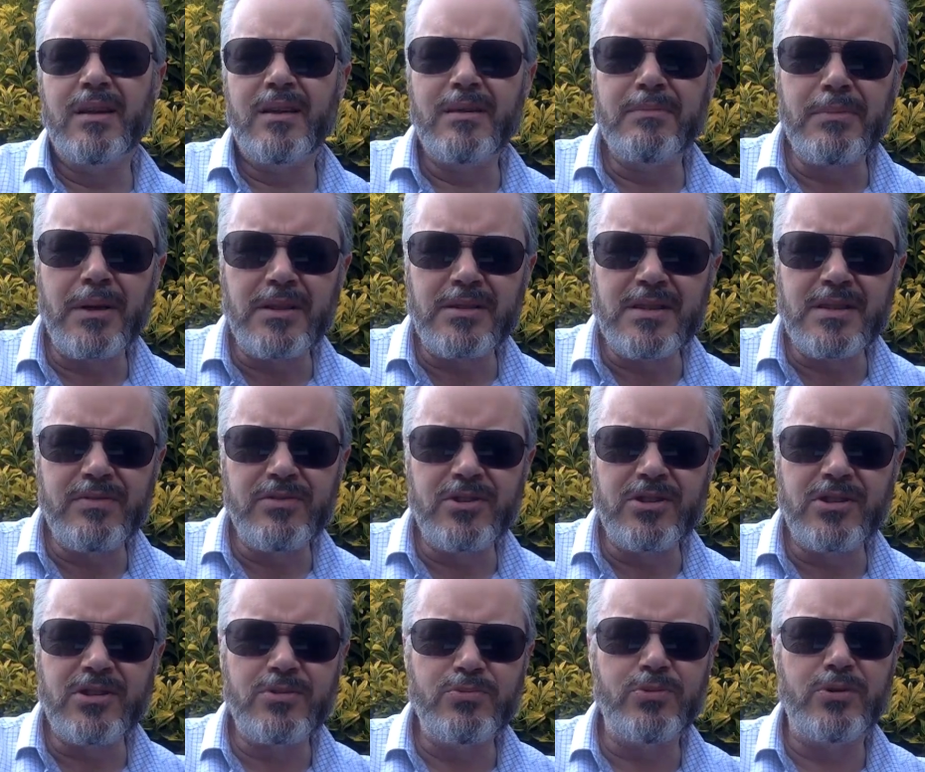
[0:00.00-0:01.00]
the
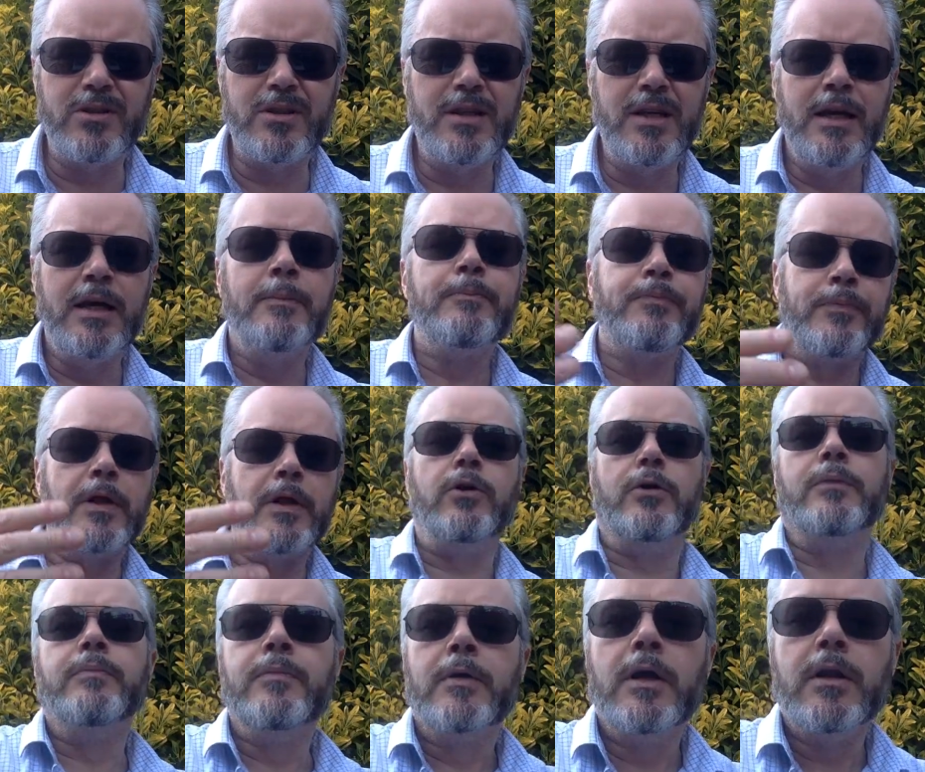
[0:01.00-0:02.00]
multiverse.
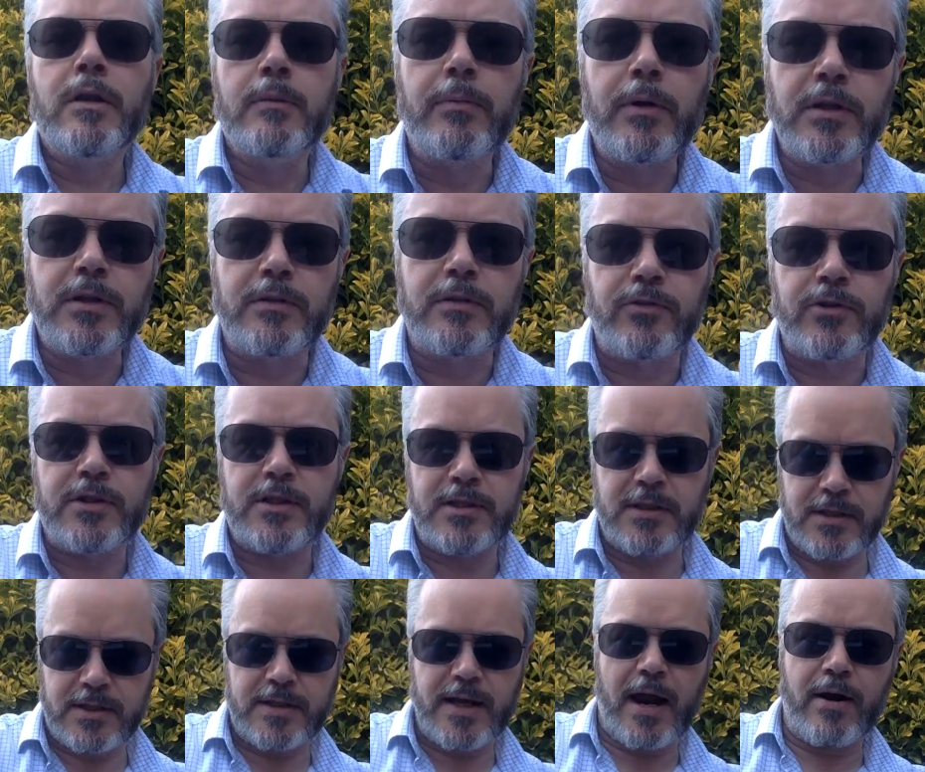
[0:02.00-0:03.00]
Look, the multiverse
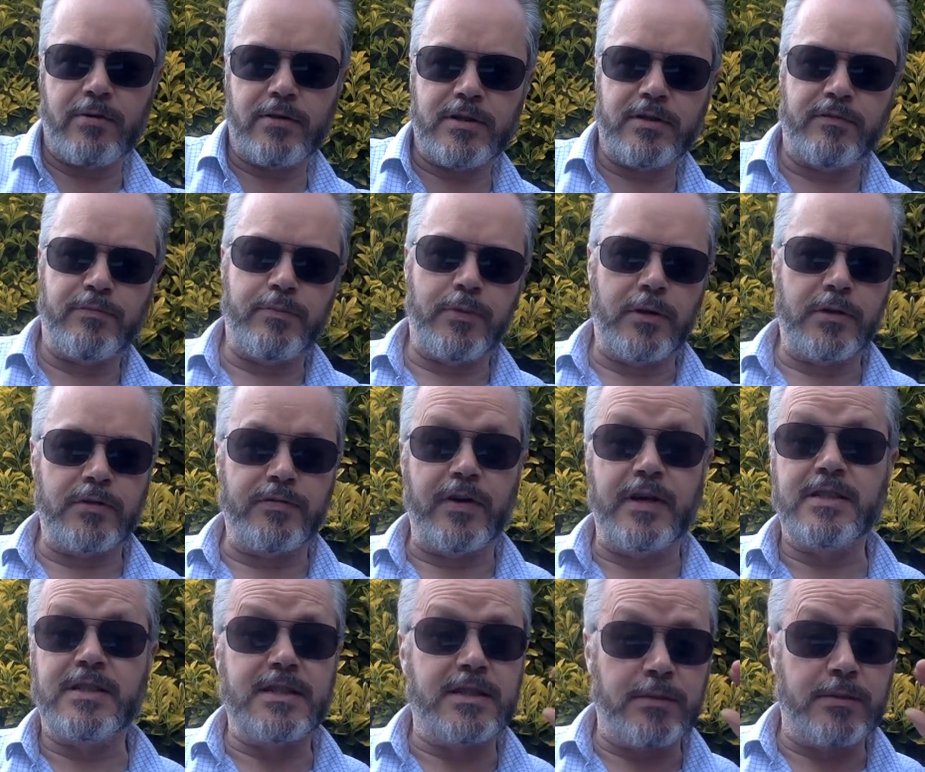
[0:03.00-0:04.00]
is a narrative plot
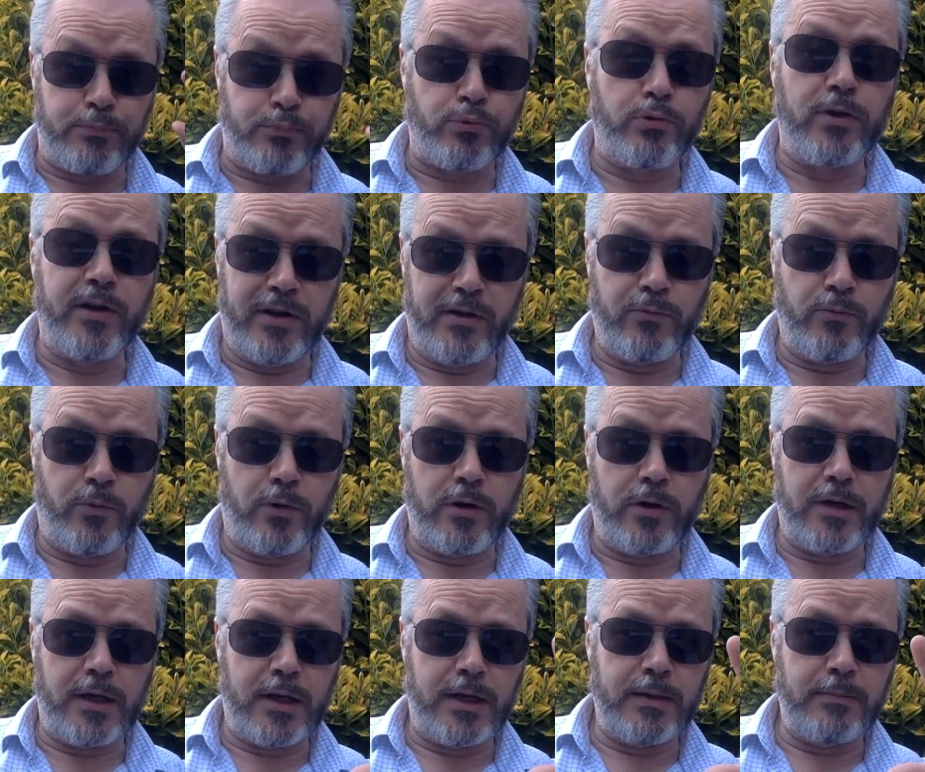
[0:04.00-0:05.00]
device. It's a brilliant
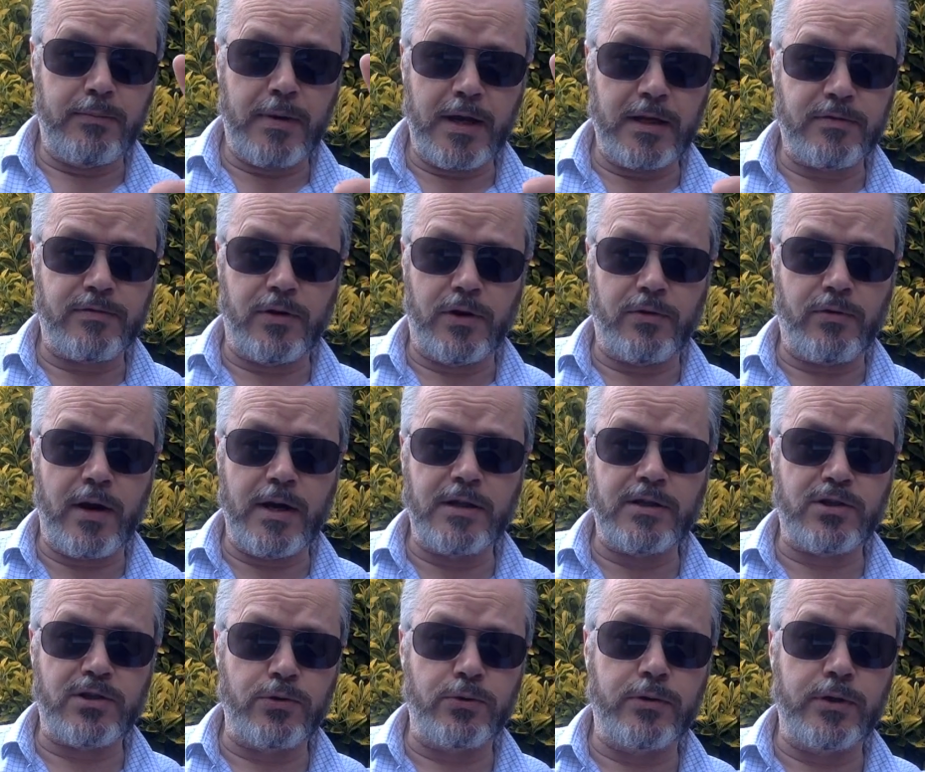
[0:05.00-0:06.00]
one, and it makes for
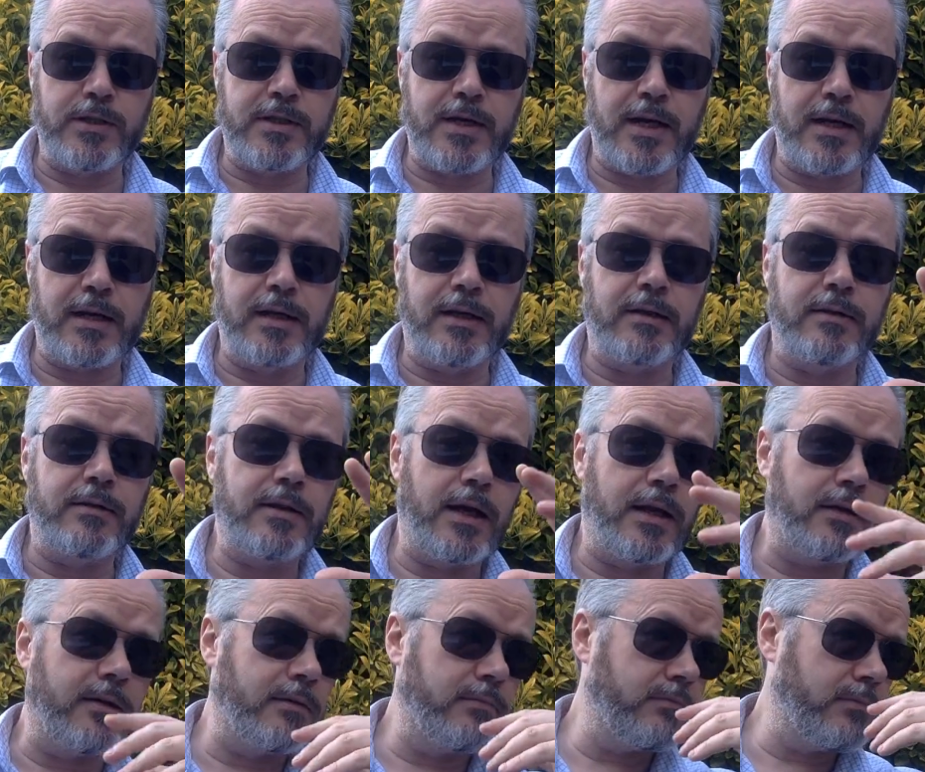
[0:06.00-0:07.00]
great storytelling, and
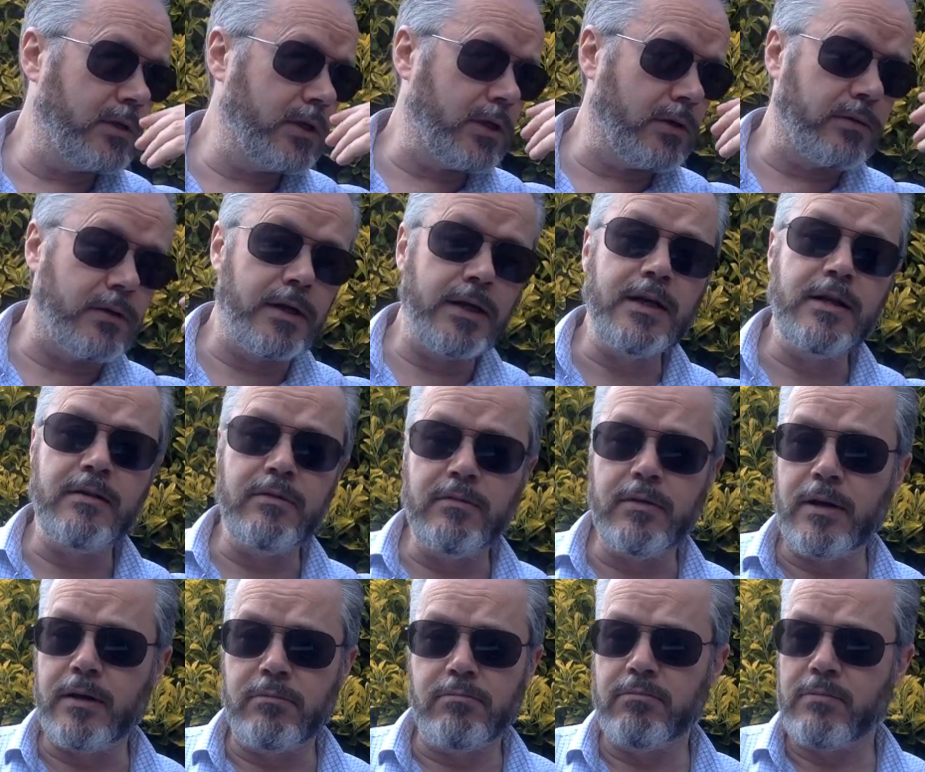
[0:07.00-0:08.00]
an
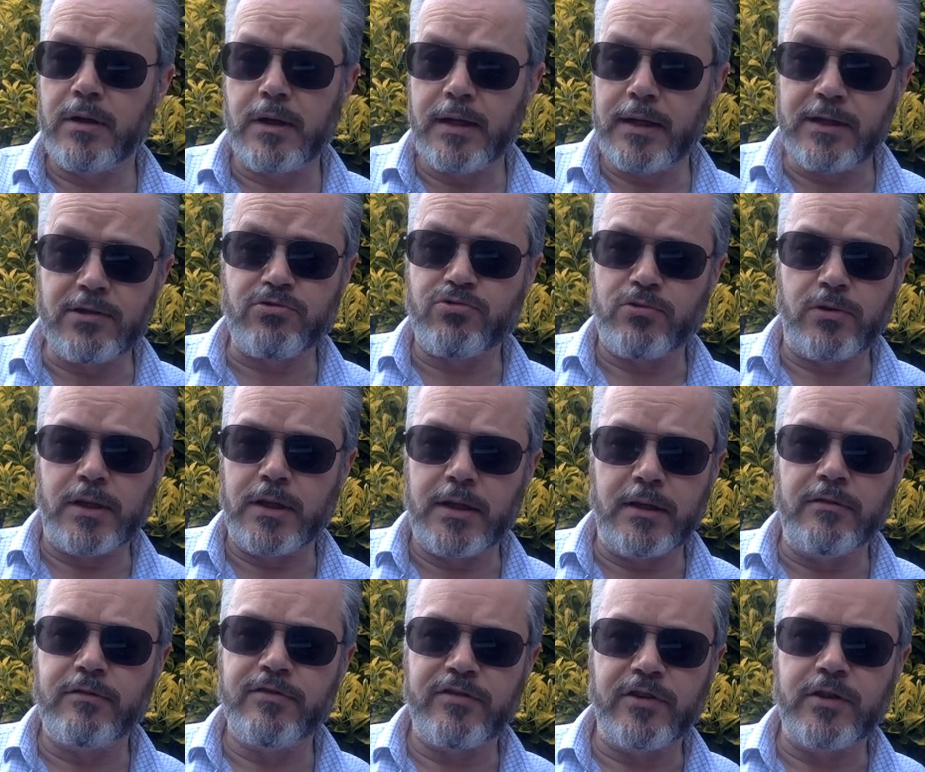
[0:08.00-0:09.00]
literally
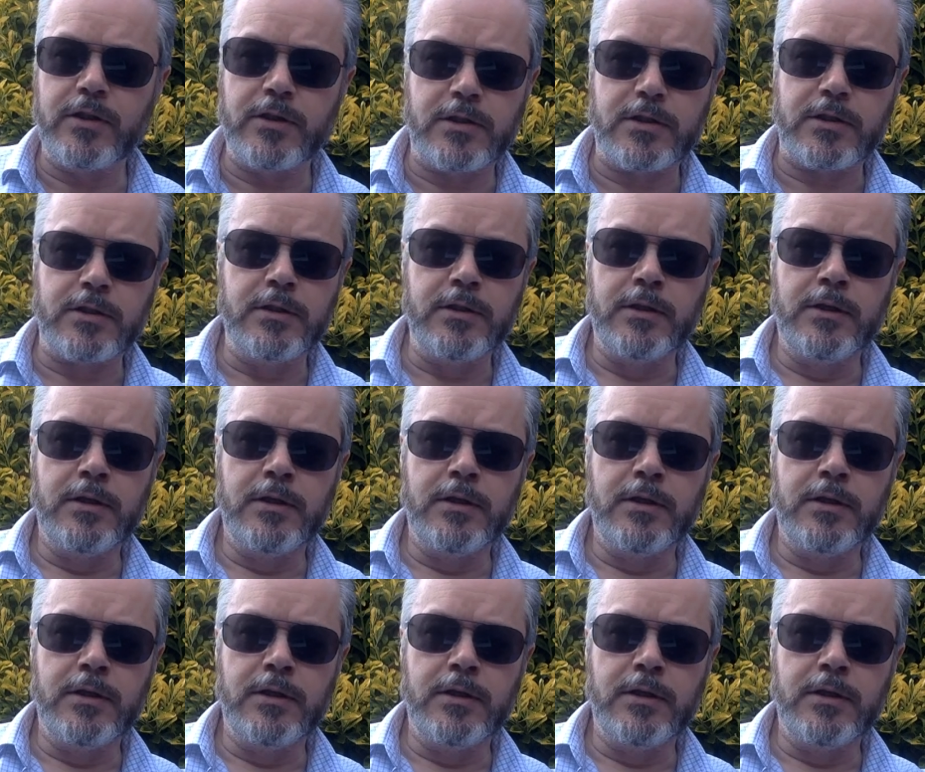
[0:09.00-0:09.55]
infinite